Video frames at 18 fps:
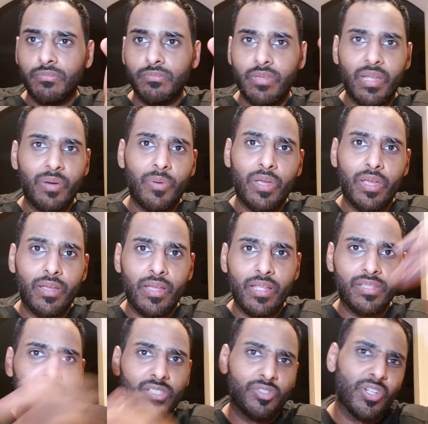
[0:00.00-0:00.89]
Anyway,
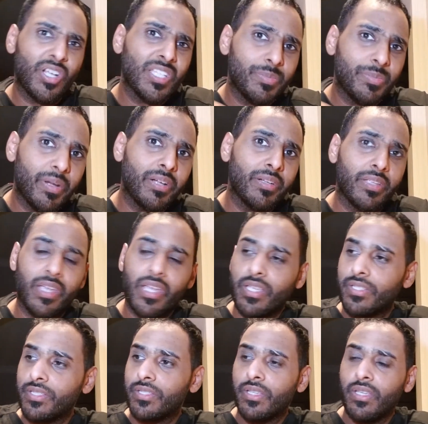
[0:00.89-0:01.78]
it's a transparent
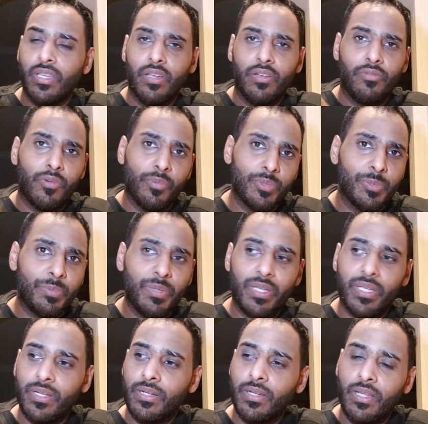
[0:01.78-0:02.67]
case from
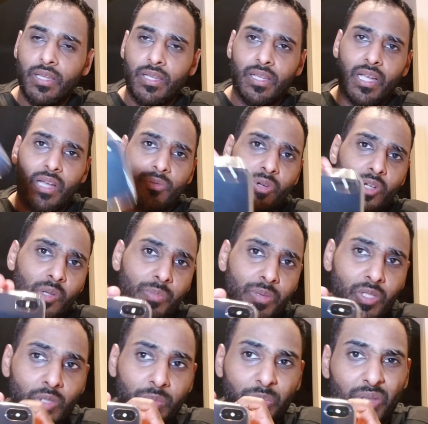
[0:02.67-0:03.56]
Spigen. I'd
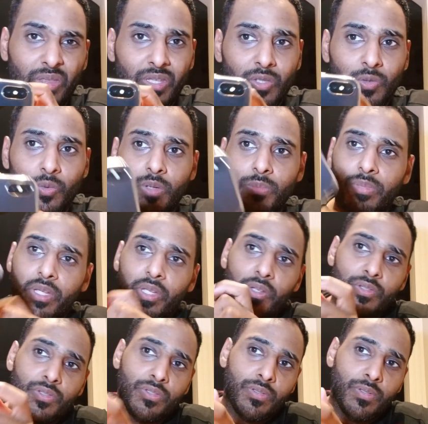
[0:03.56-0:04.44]
recommend to put this one
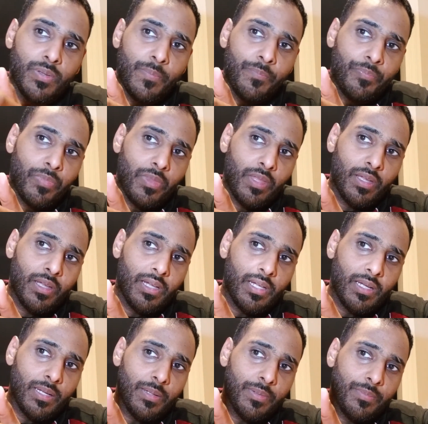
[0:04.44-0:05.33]
because
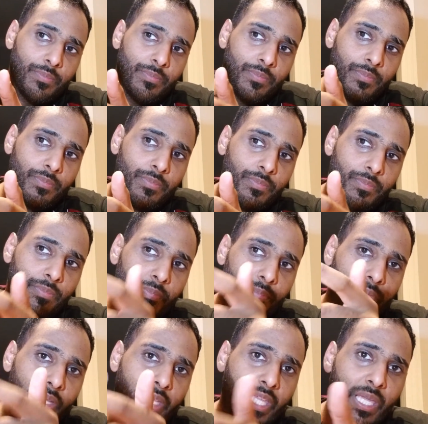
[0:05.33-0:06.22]

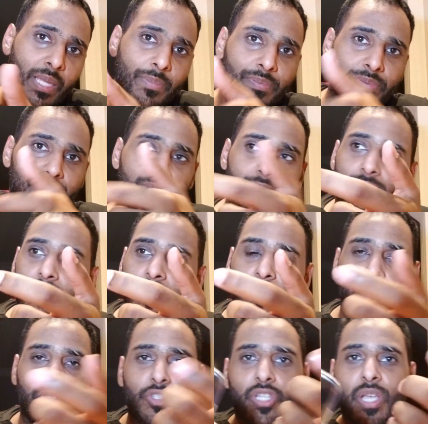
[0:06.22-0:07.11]
it keeps
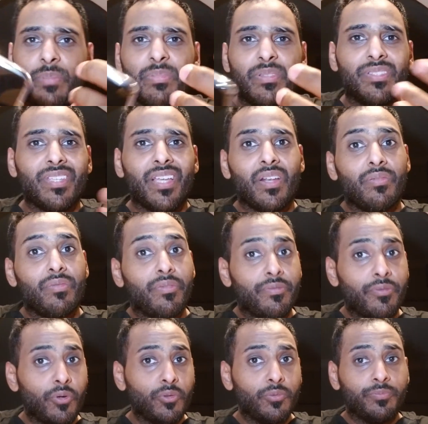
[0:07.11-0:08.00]
the shape design of the
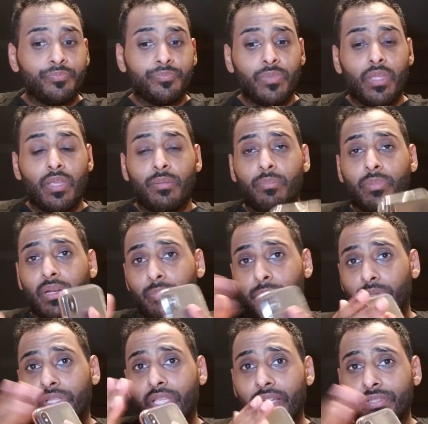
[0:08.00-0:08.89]
phone, but it
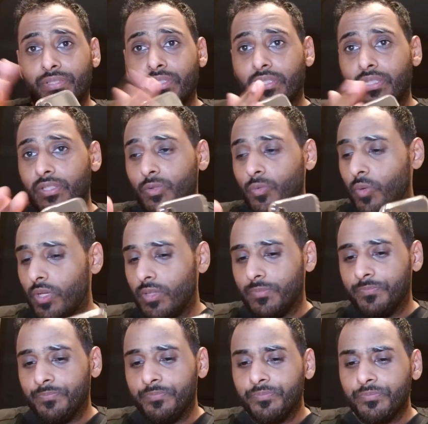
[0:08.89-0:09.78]
protects it as well.